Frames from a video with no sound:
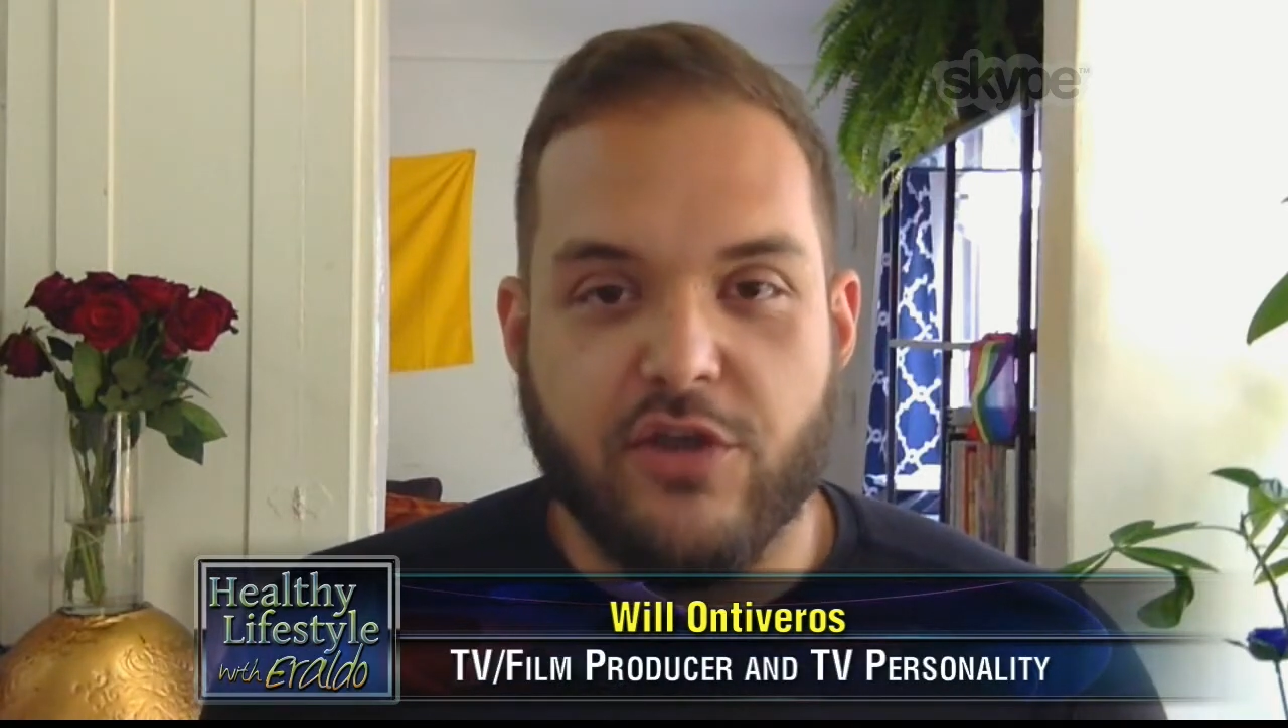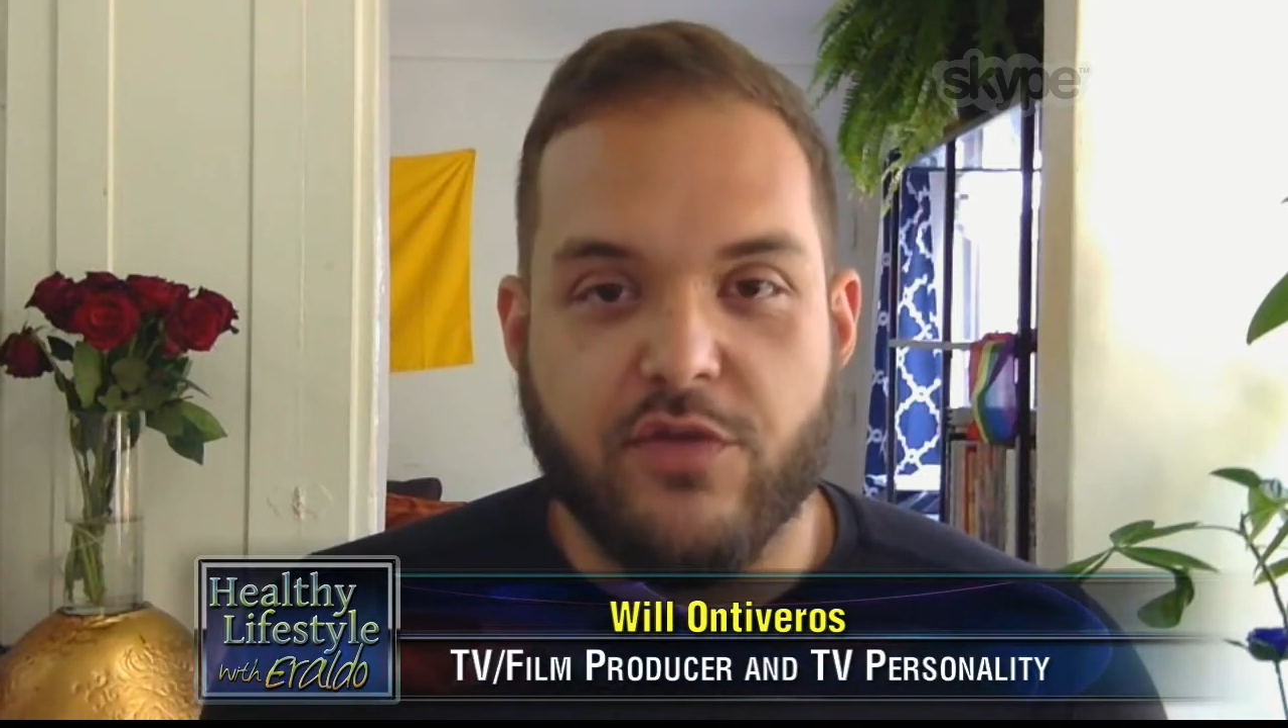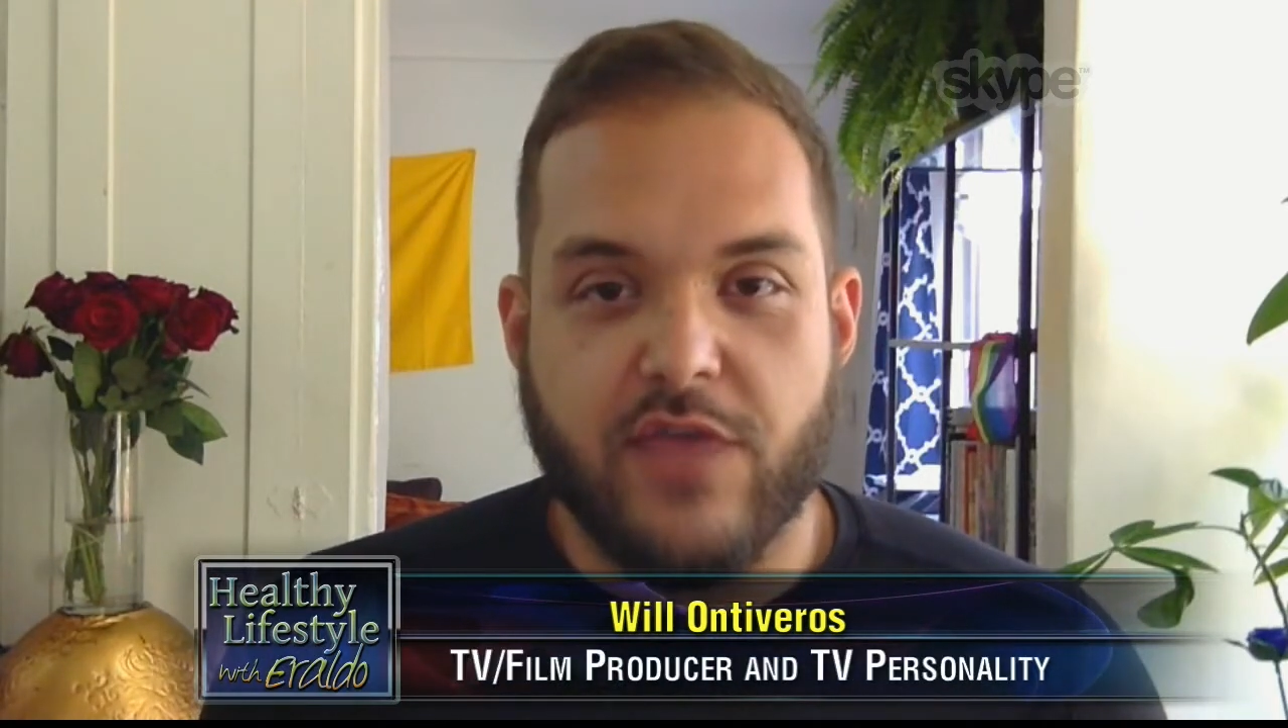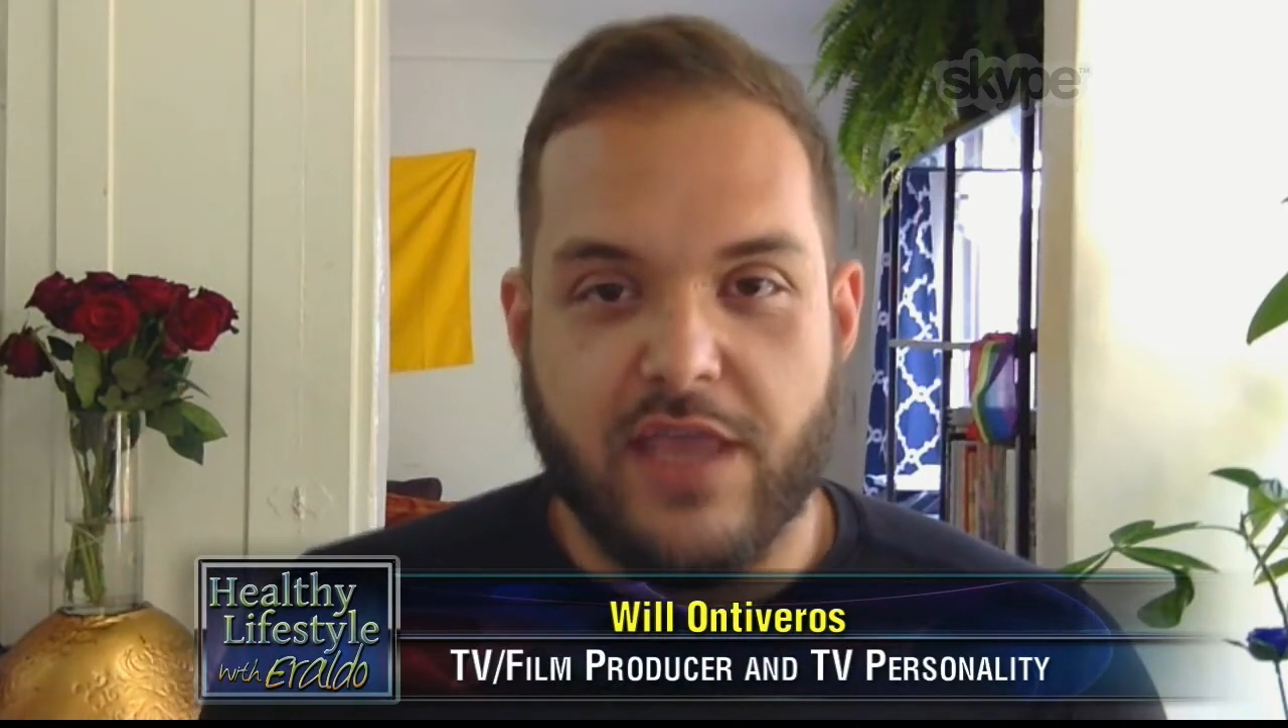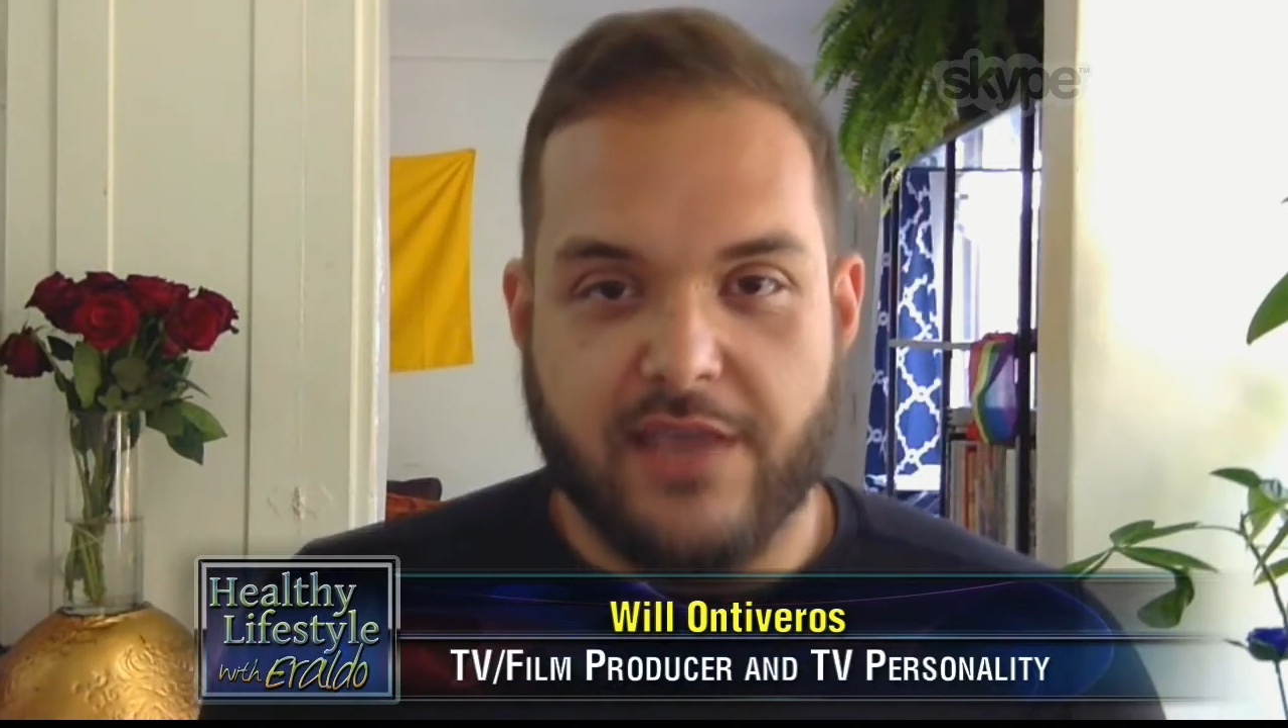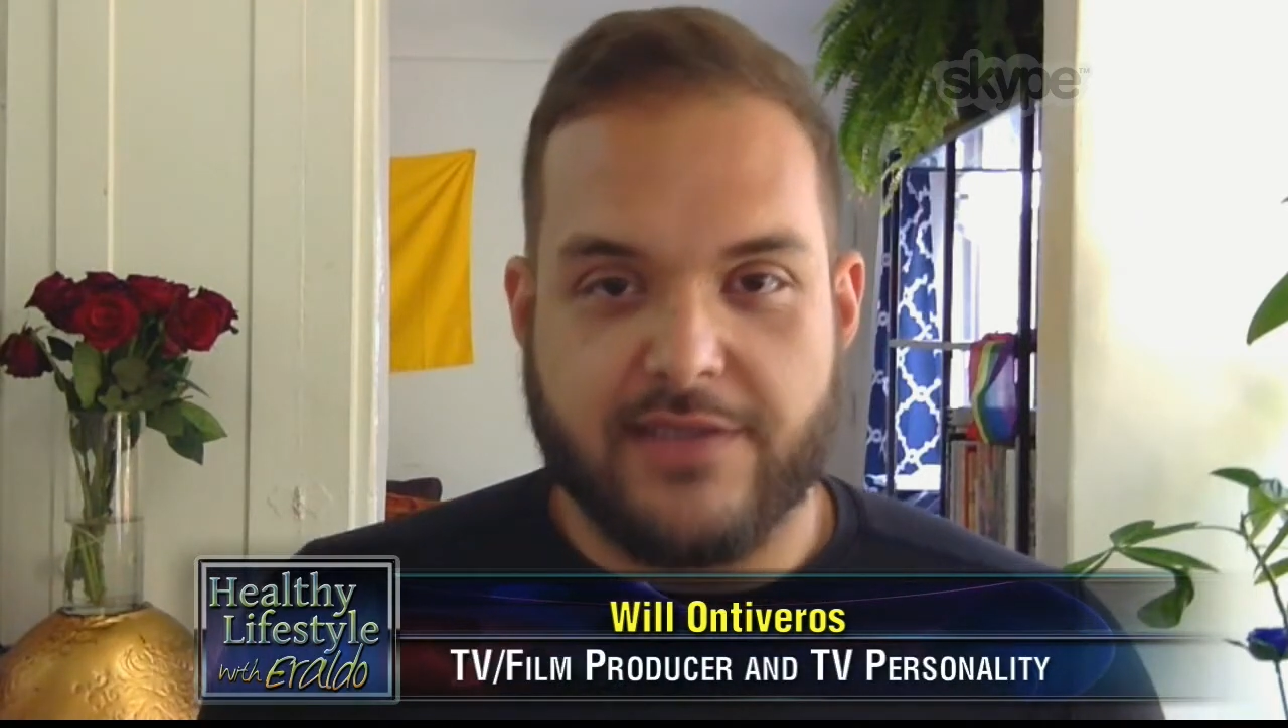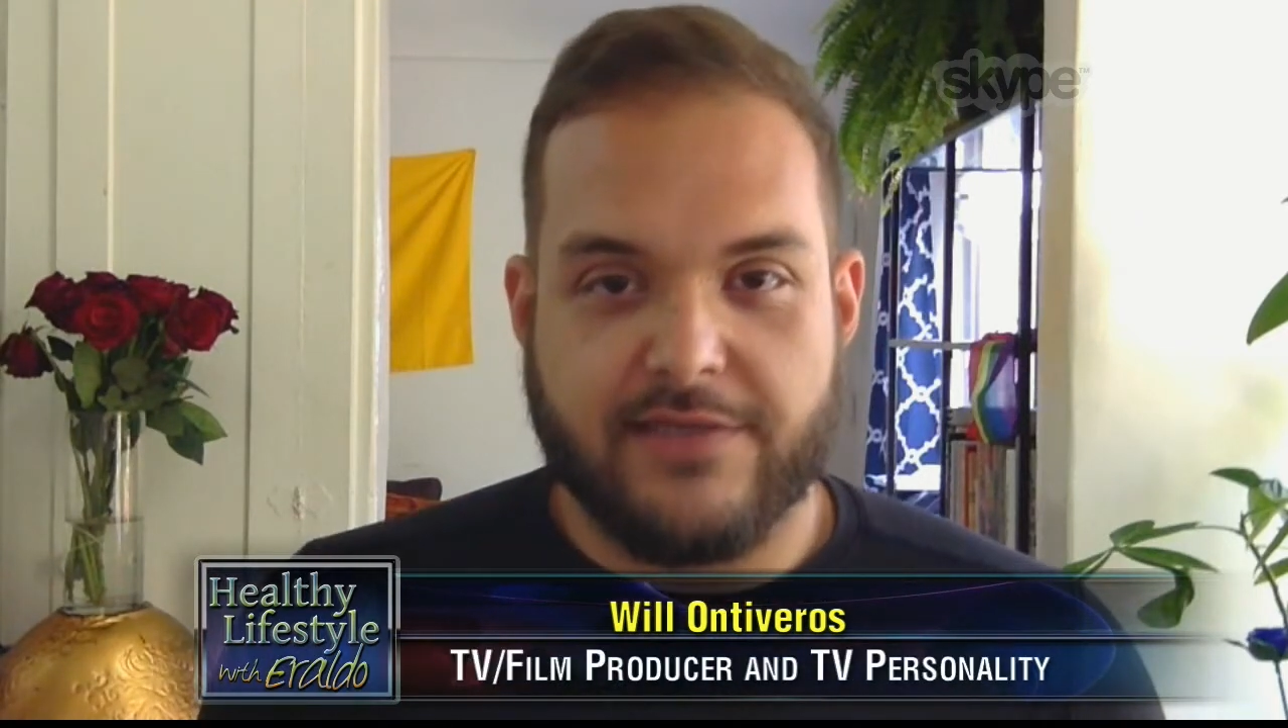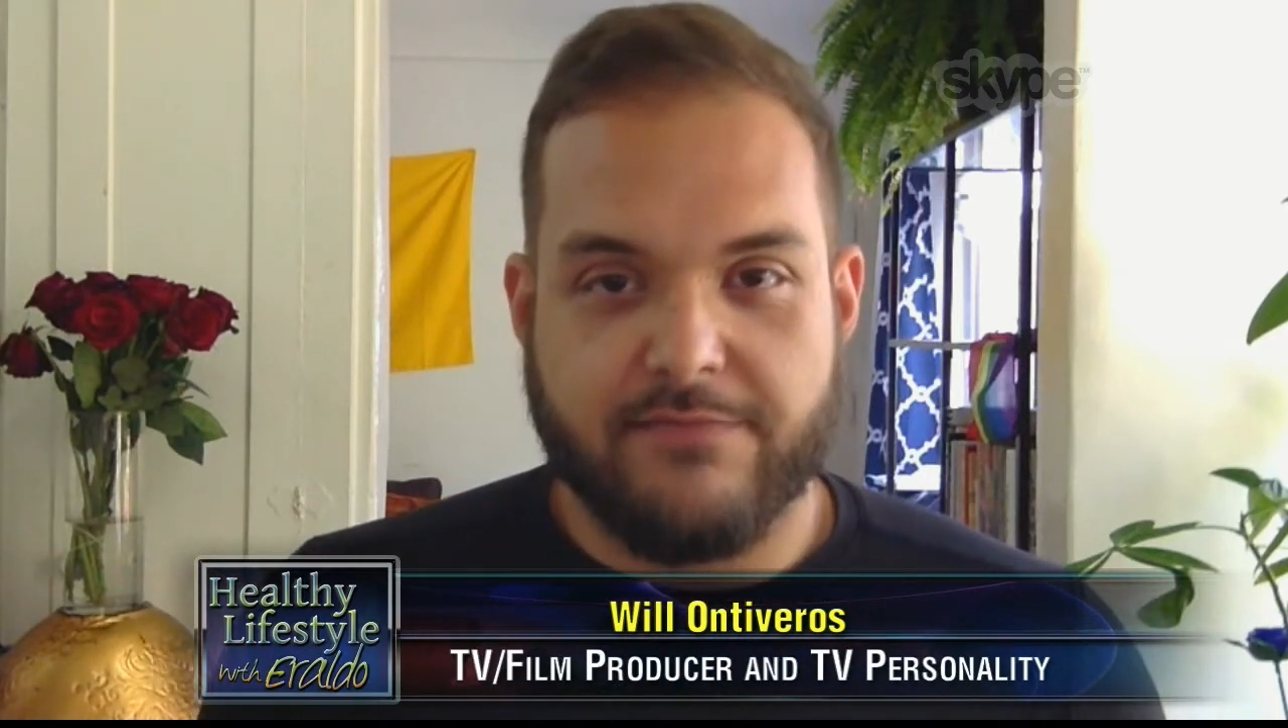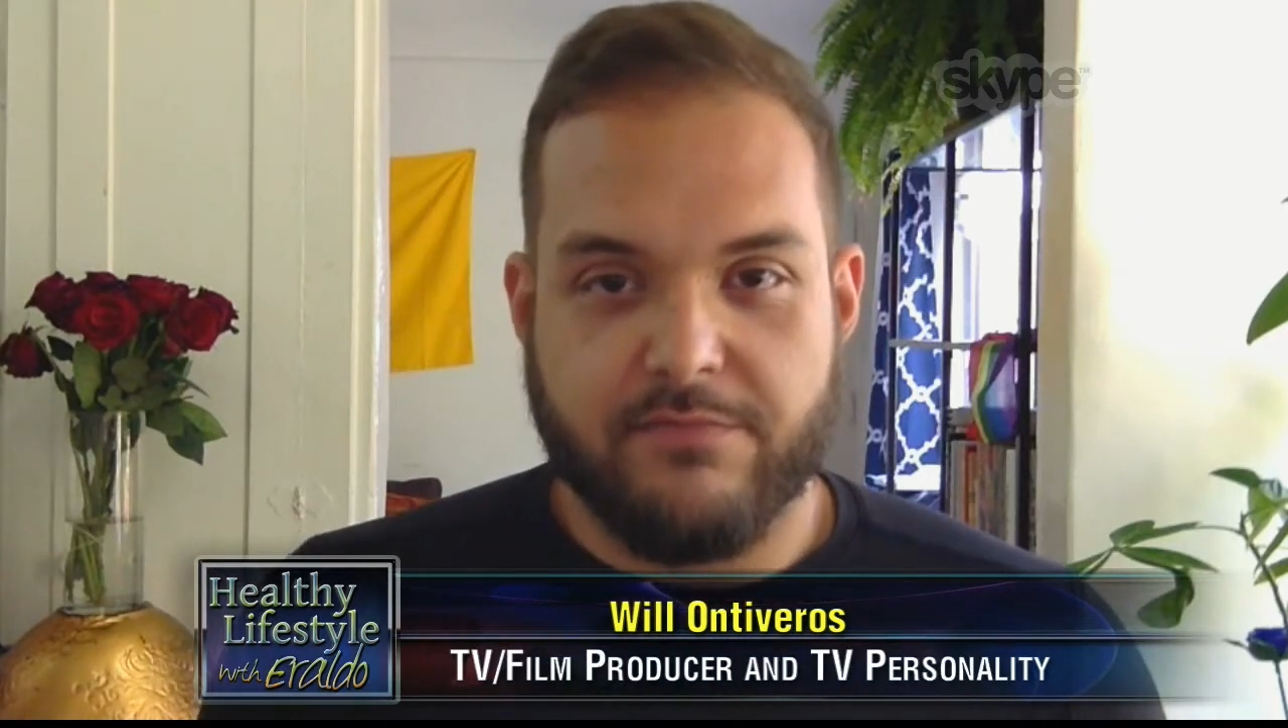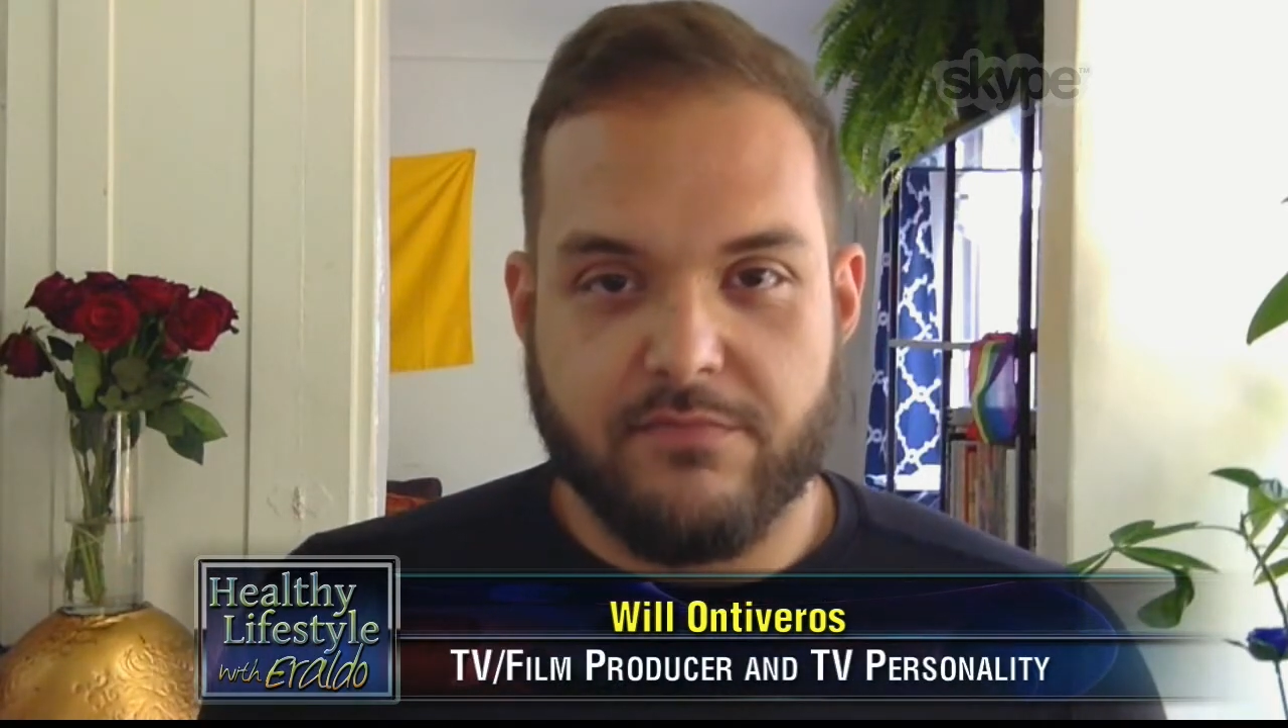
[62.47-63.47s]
you think it's